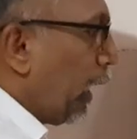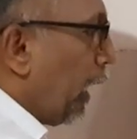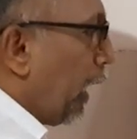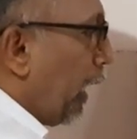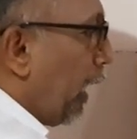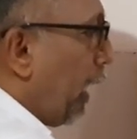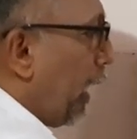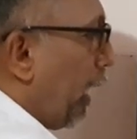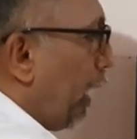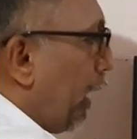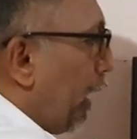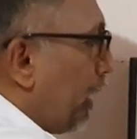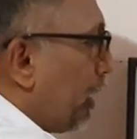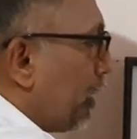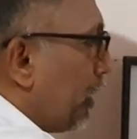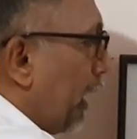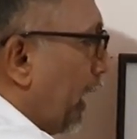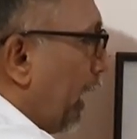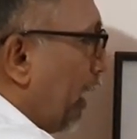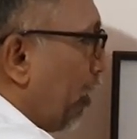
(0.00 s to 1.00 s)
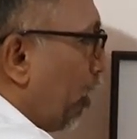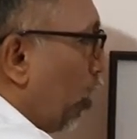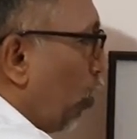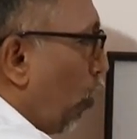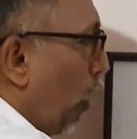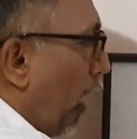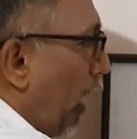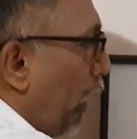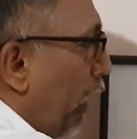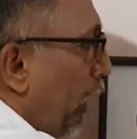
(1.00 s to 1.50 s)
Here it is negative
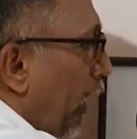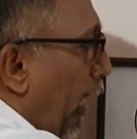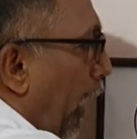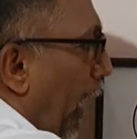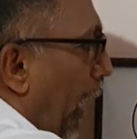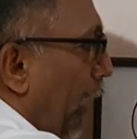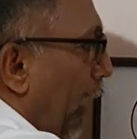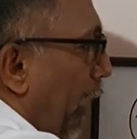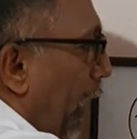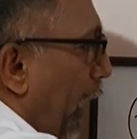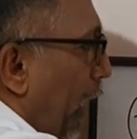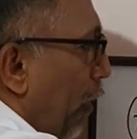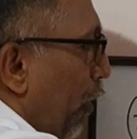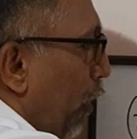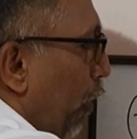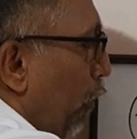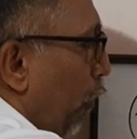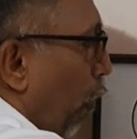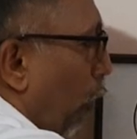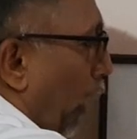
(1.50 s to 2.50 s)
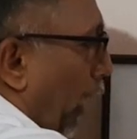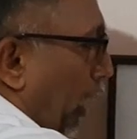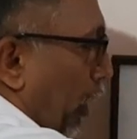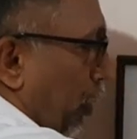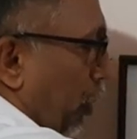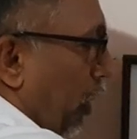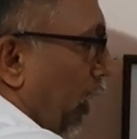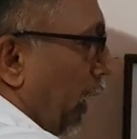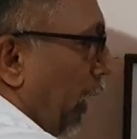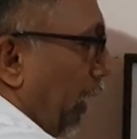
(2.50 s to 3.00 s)
1 and negative
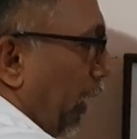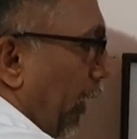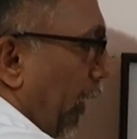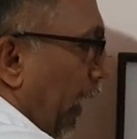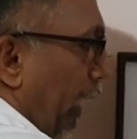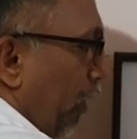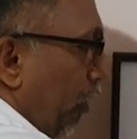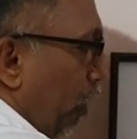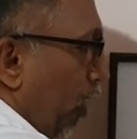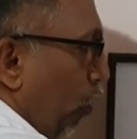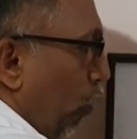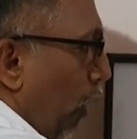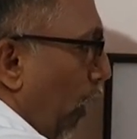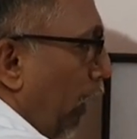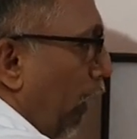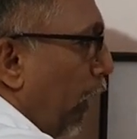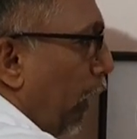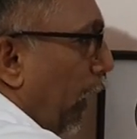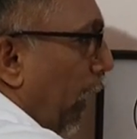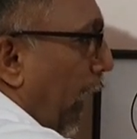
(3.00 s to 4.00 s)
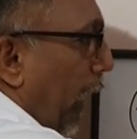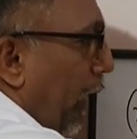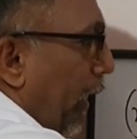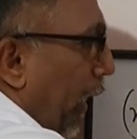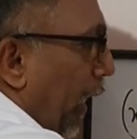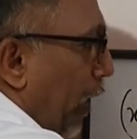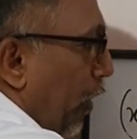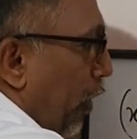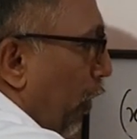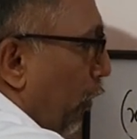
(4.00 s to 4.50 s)
4x. Negative 1 and
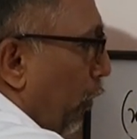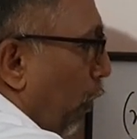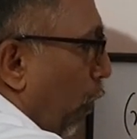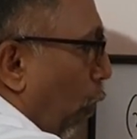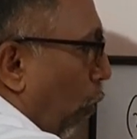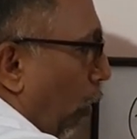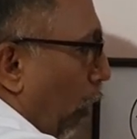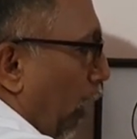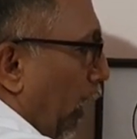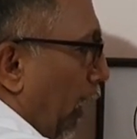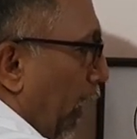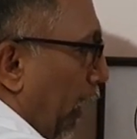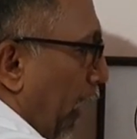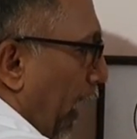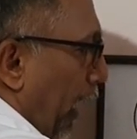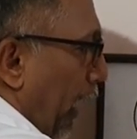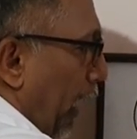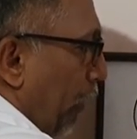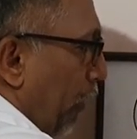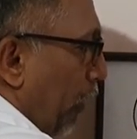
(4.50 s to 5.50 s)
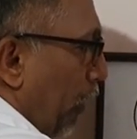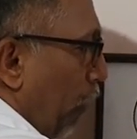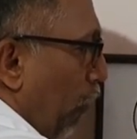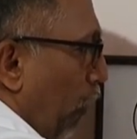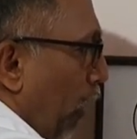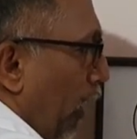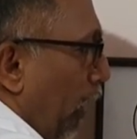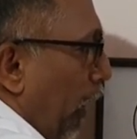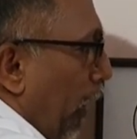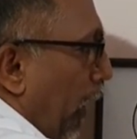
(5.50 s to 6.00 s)
negative 4. Negative
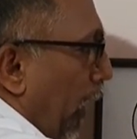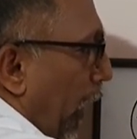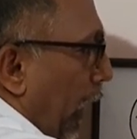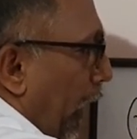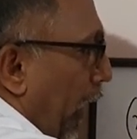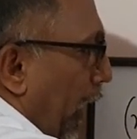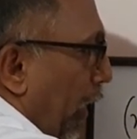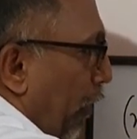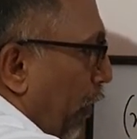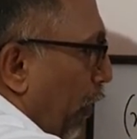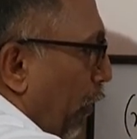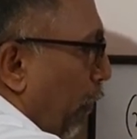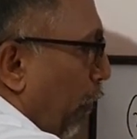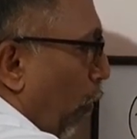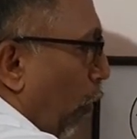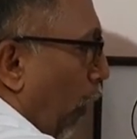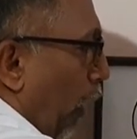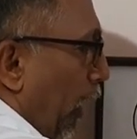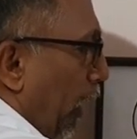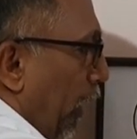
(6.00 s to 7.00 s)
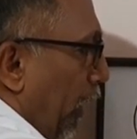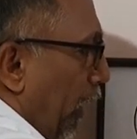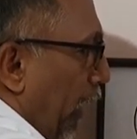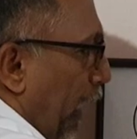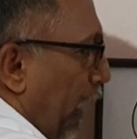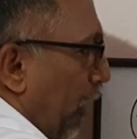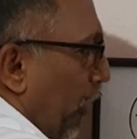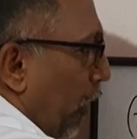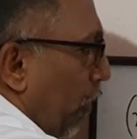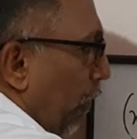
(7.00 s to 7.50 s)
1 and negative 4.
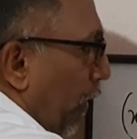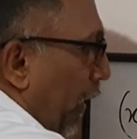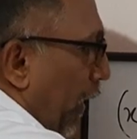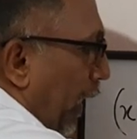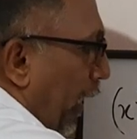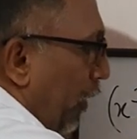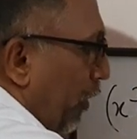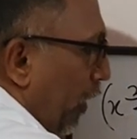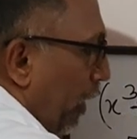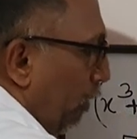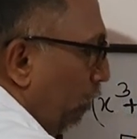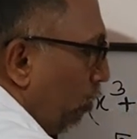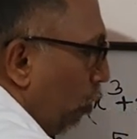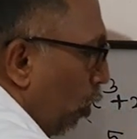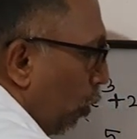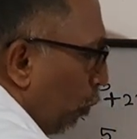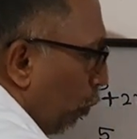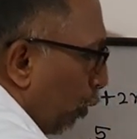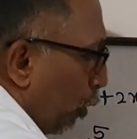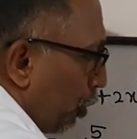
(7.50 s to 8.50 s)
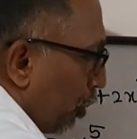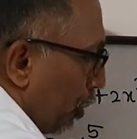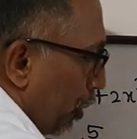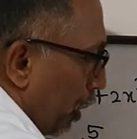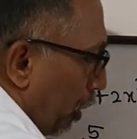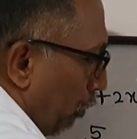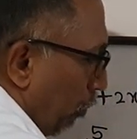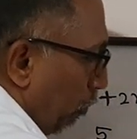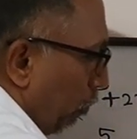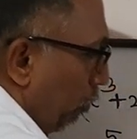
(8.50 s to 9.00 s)
Negative and negative,
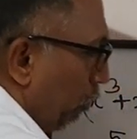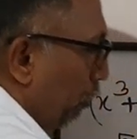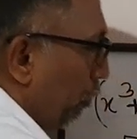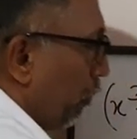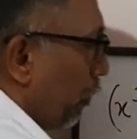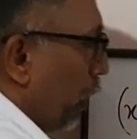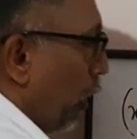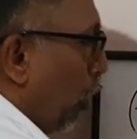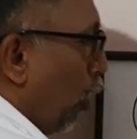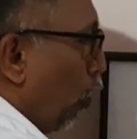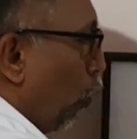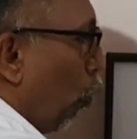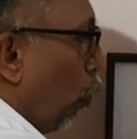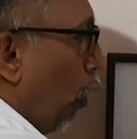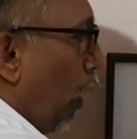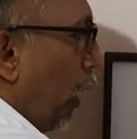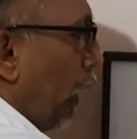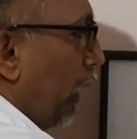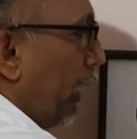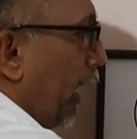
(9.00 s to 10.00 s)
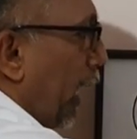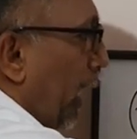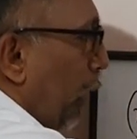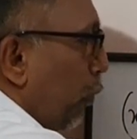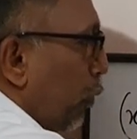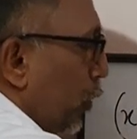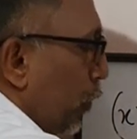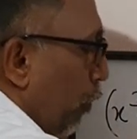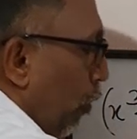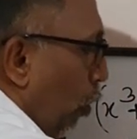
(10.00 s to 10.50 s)
positive. 1
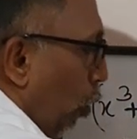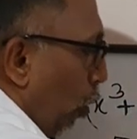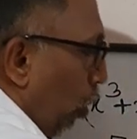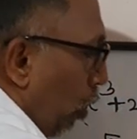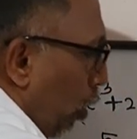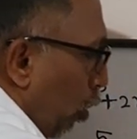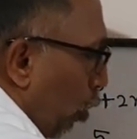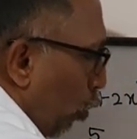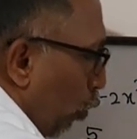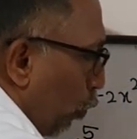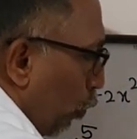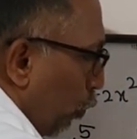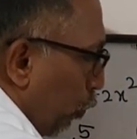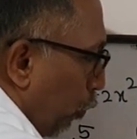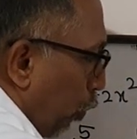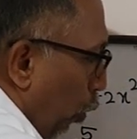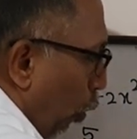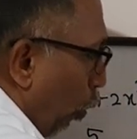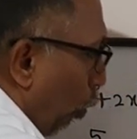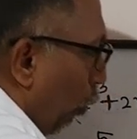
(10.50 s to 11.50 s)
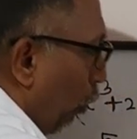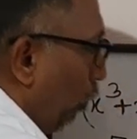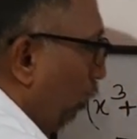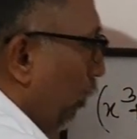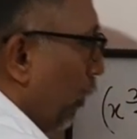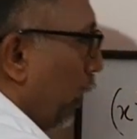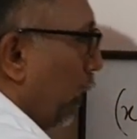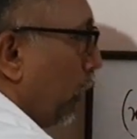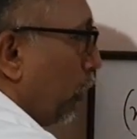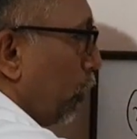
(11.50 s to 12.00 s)
times 4, 4.
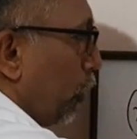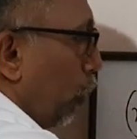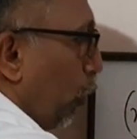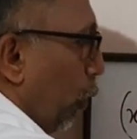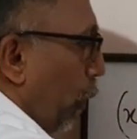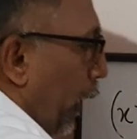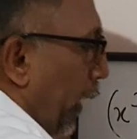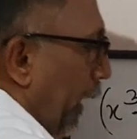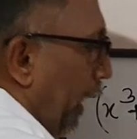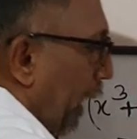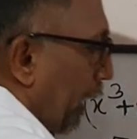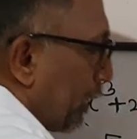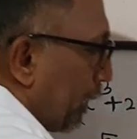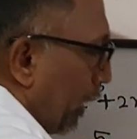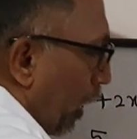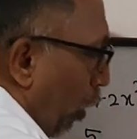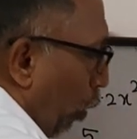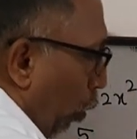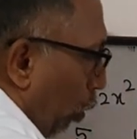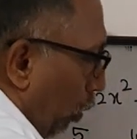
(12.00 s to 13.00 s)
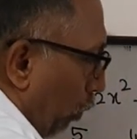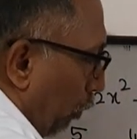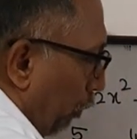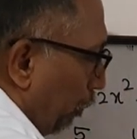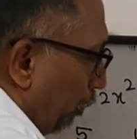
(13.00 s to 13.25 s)
So x alone.